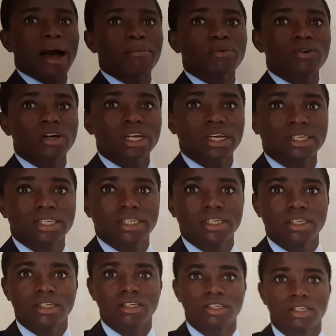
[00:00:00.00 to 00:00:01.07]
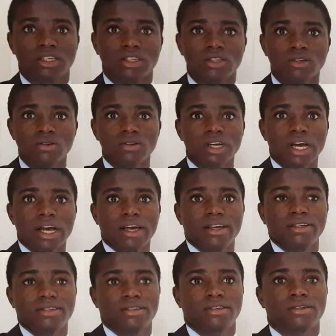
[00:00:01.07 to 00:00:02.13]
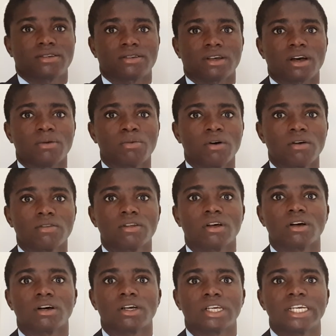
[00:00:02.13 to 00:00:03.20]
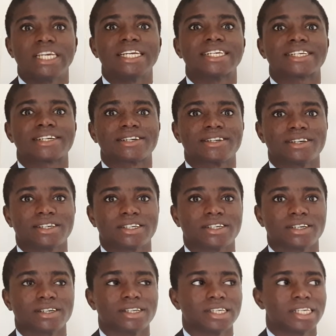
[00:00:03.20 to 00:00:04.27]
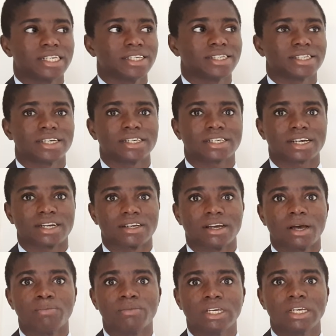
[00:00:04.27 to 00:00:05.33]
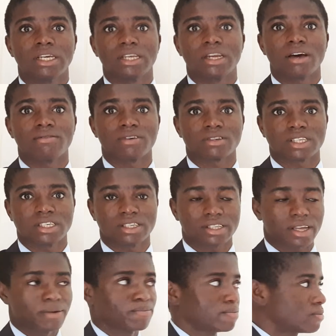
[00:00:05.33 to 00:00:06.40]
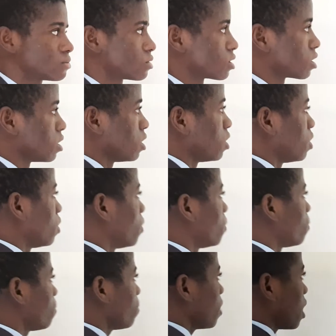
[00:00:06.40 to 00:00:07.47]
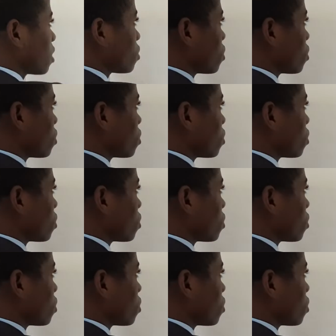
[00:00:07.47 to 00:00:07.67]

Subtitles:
gonna teach you guys about the introduction in central in nervous system. We are